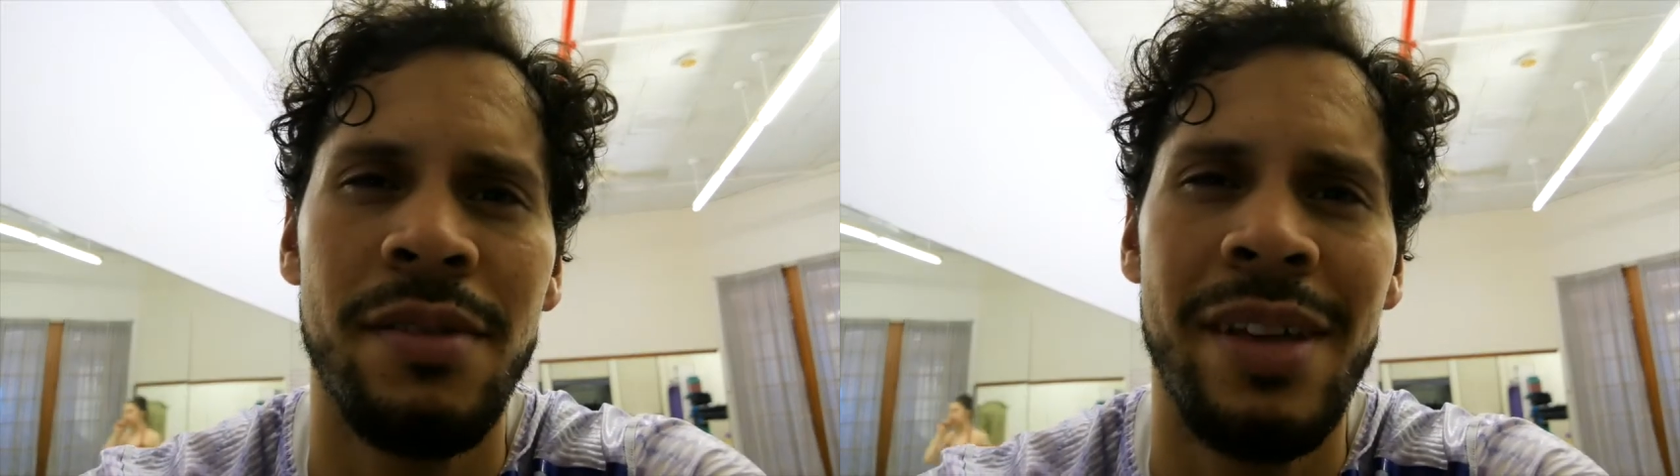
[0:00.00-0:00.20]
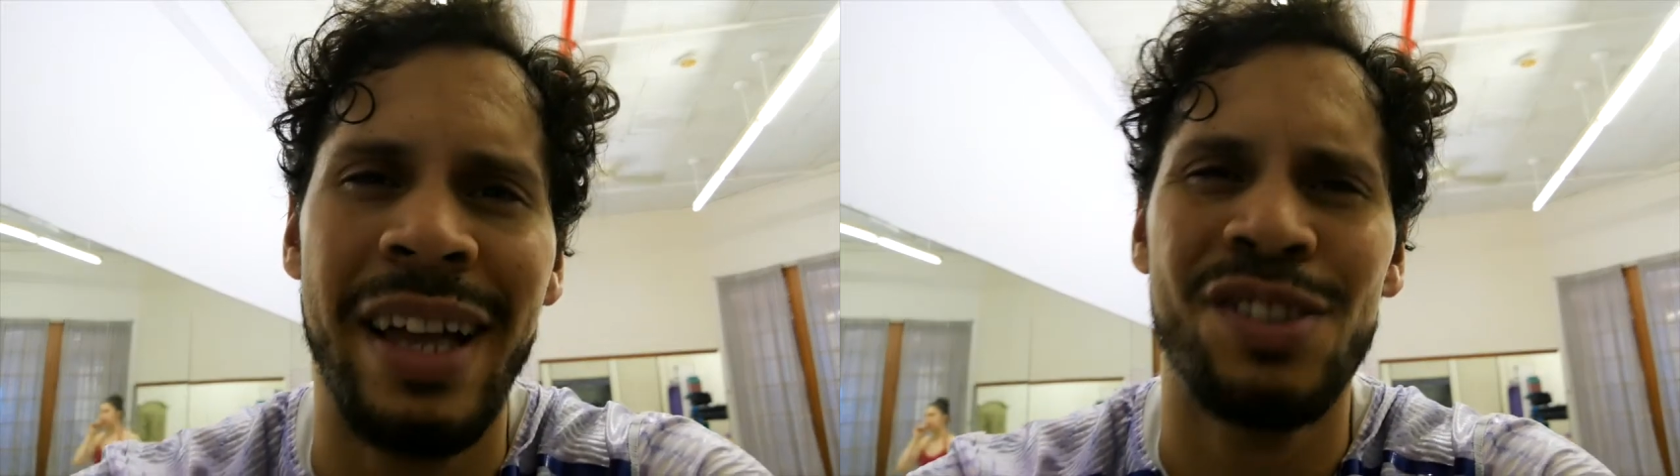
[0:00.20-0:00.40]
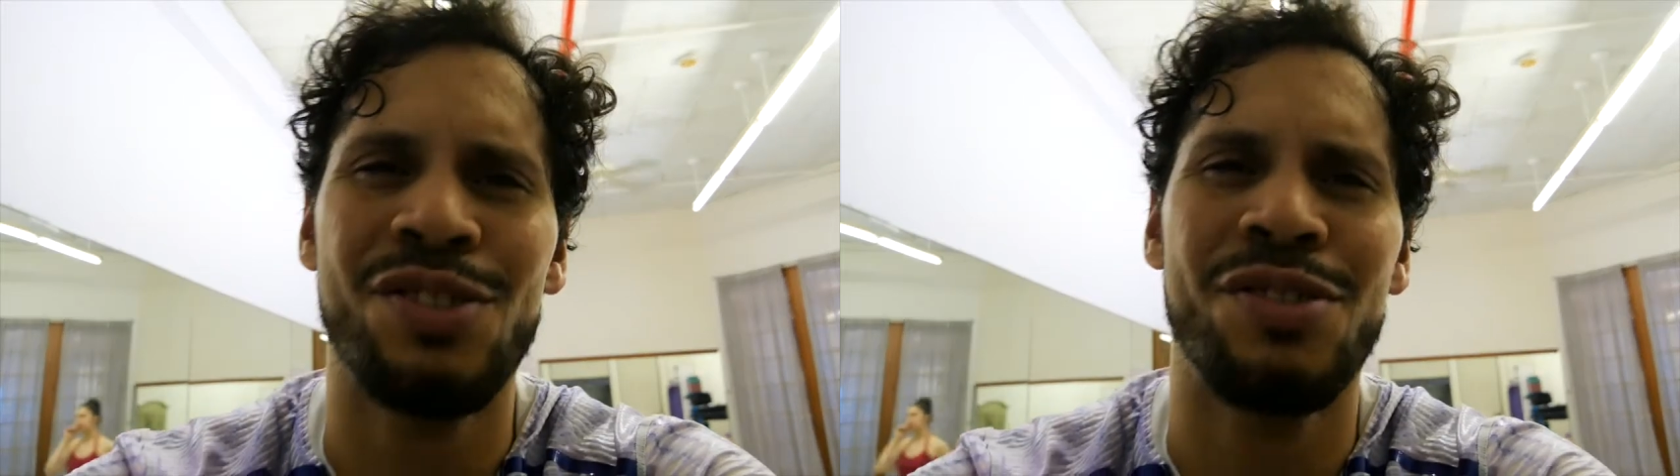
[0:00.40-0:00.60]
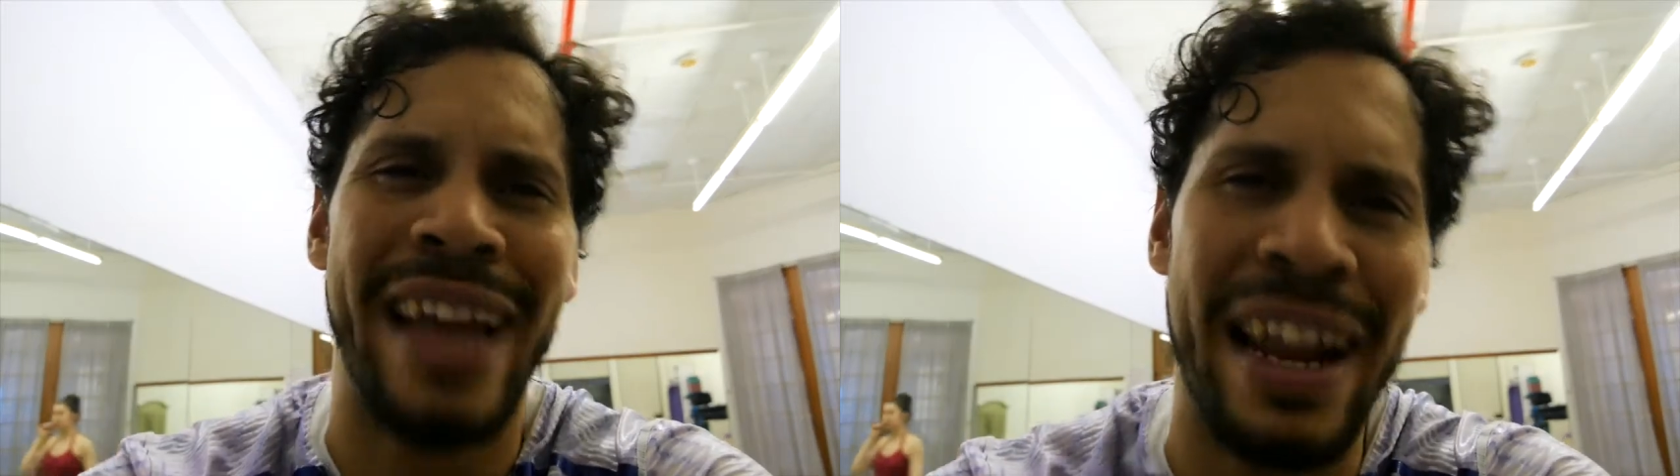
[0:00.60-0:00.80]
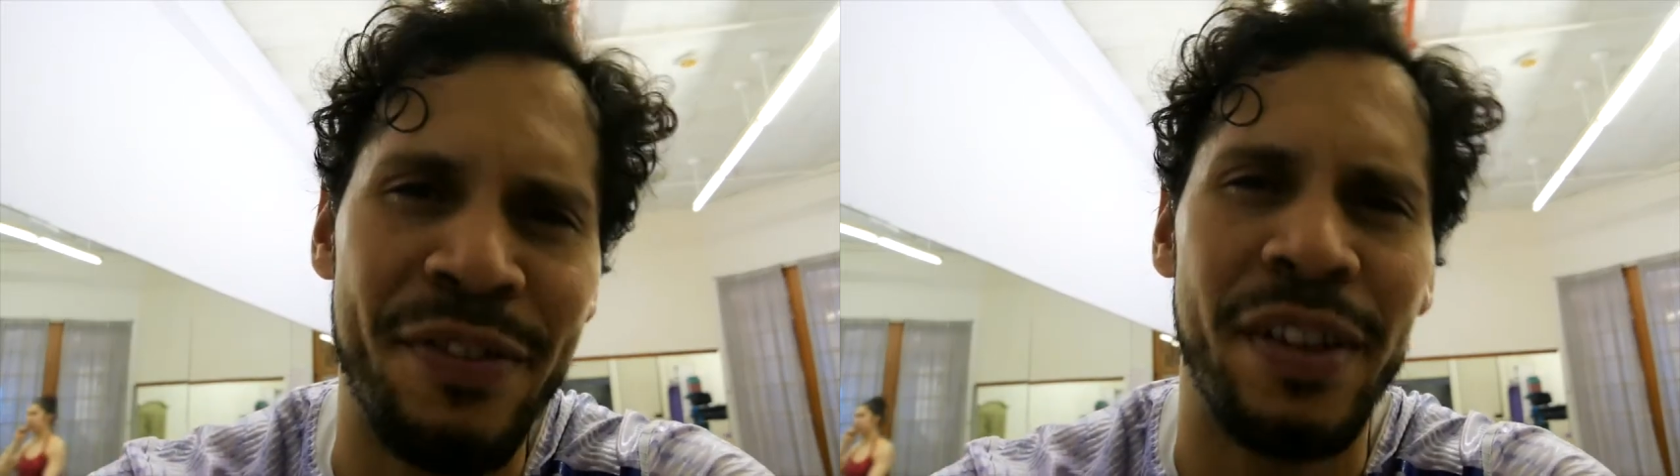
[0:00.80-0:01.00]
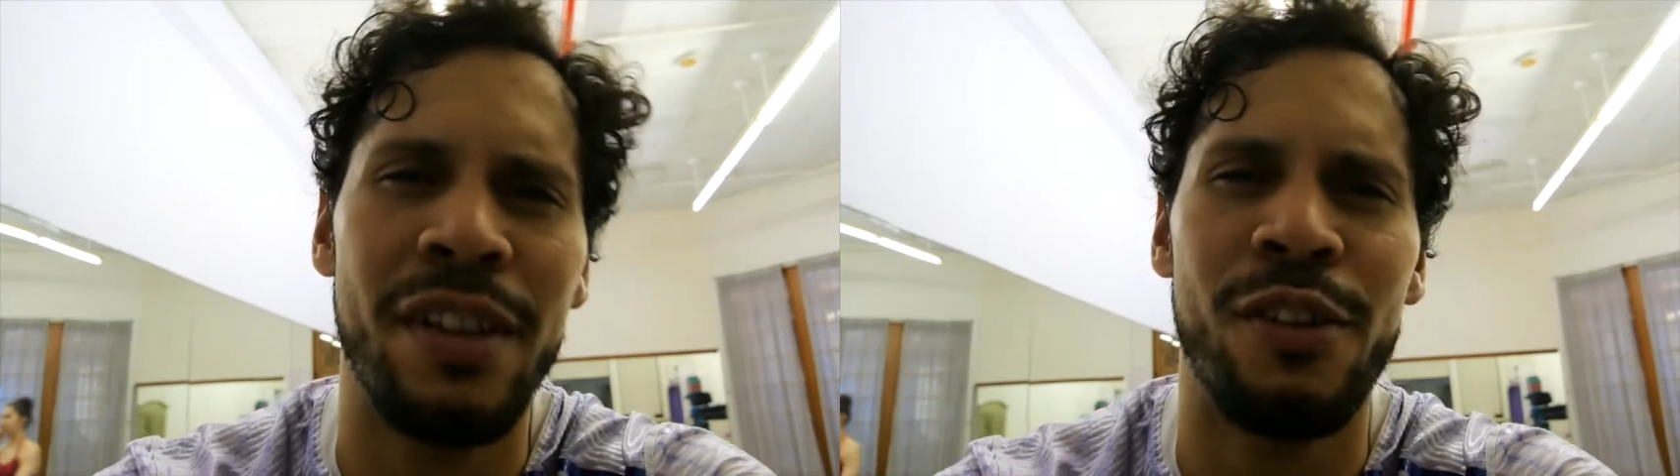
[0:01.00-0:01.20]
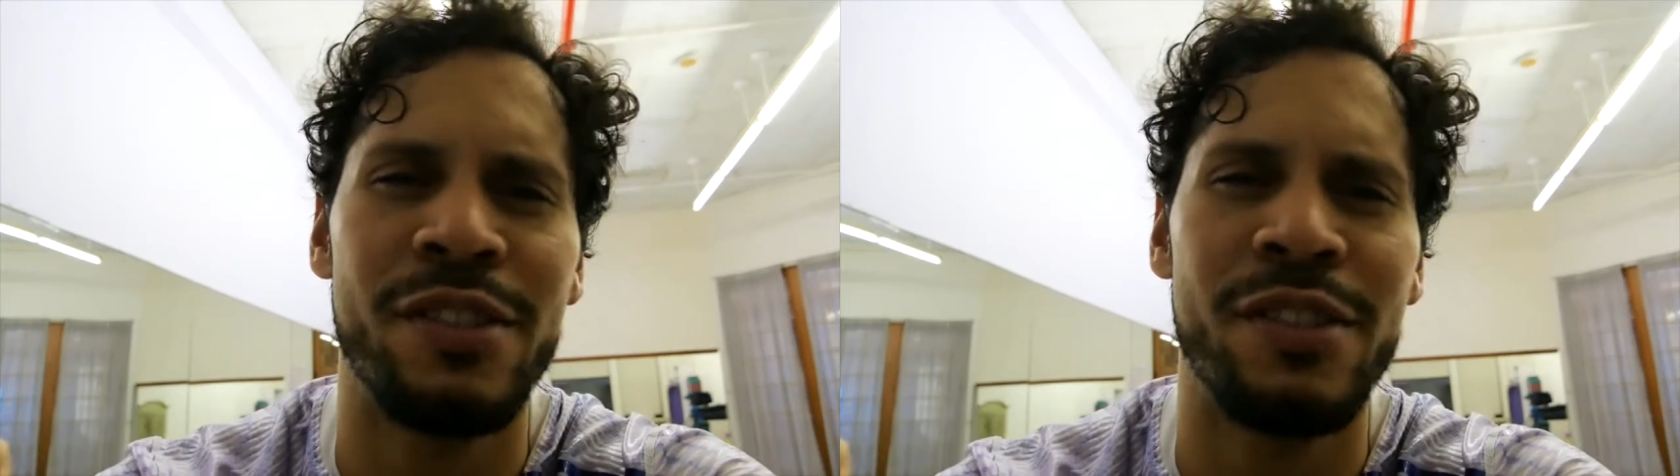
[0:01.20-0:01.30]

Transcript: Get some Advil or